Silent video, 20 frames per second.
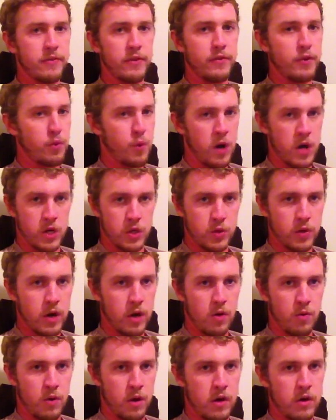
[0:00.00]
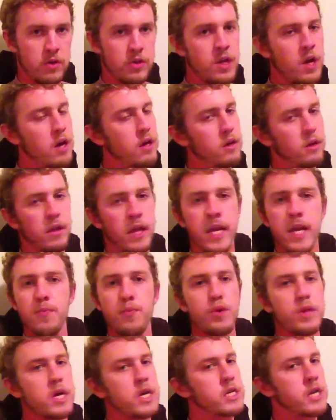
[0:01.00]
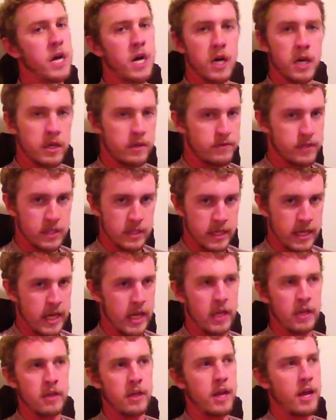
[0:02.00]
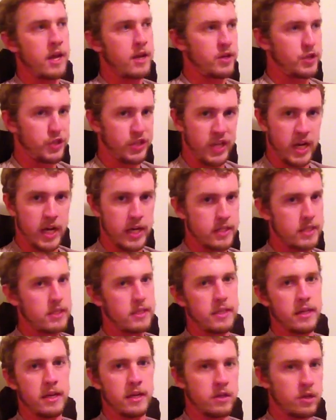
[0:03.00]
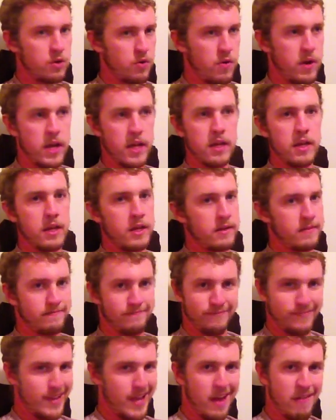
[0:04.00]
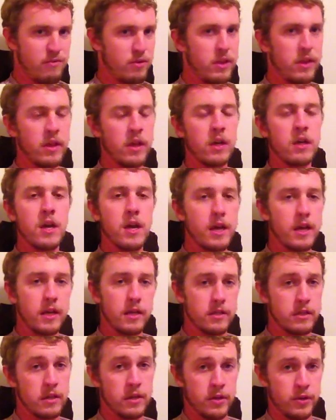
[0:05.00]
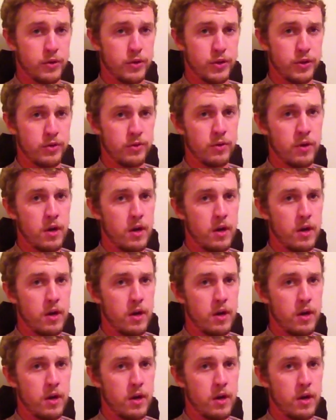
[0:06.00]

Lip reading: If you're wearing trail runners, you'll end up with a ton of sand and dust and grit and everything inside your shoe.